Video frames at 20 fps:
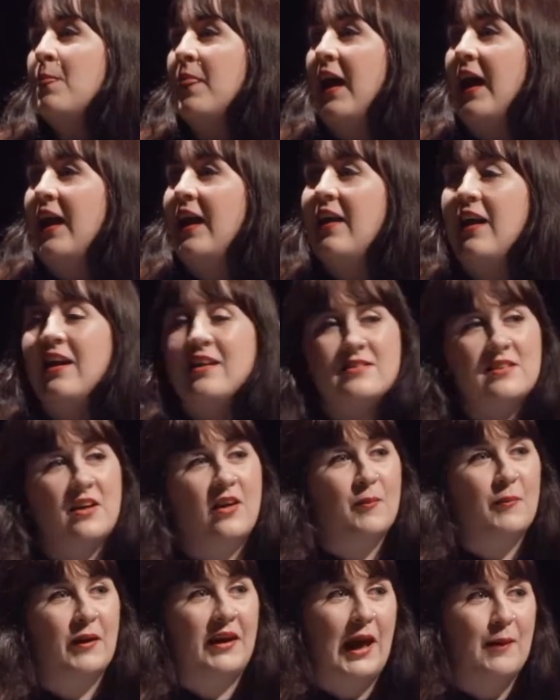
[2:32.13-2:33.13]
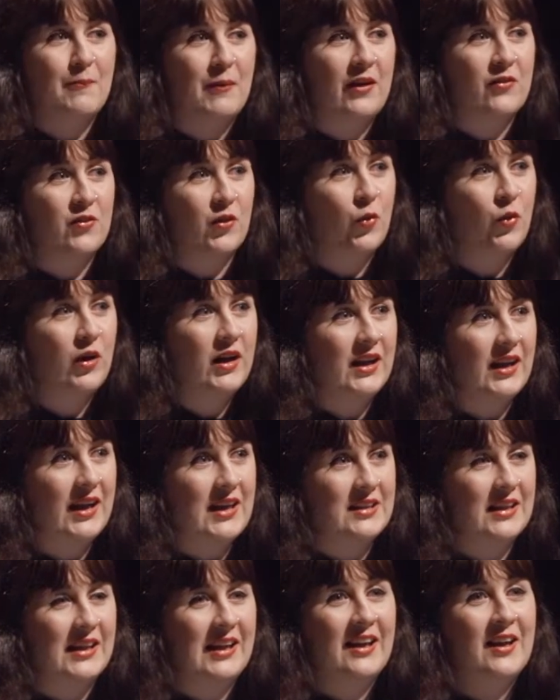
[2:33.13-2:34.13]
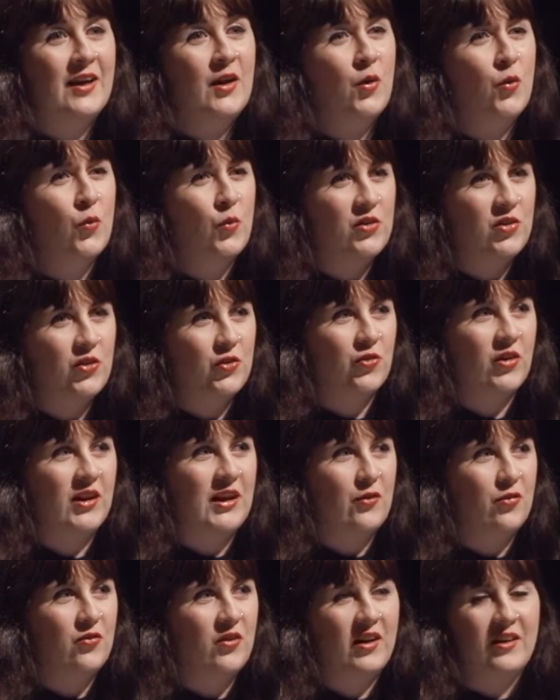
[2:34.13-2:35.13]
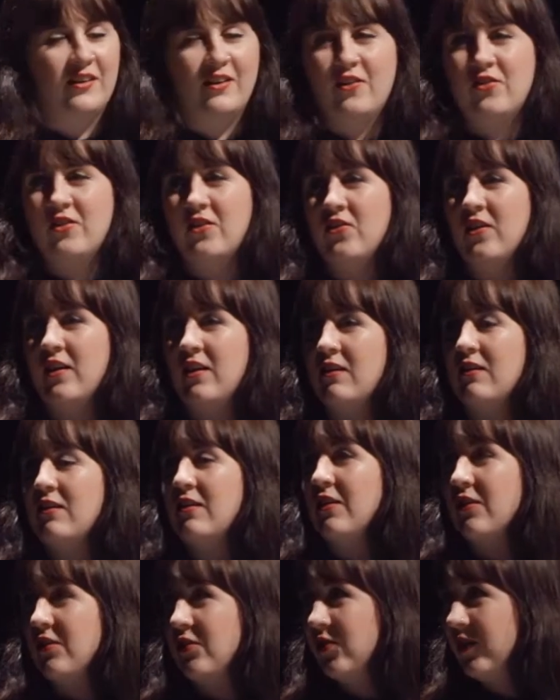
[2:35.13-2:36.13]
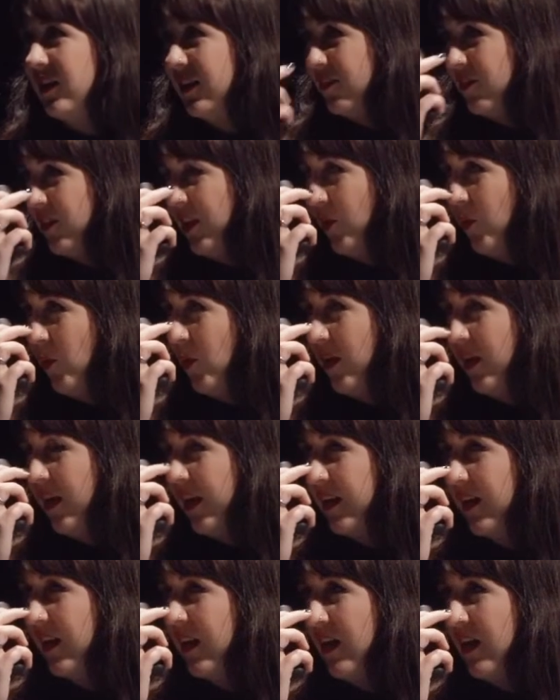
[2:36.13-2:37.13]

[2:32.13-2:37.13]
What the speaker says: And at that time, I came out as a queer lady, which was really fun because I was like, oh, shit, do you know what? Like,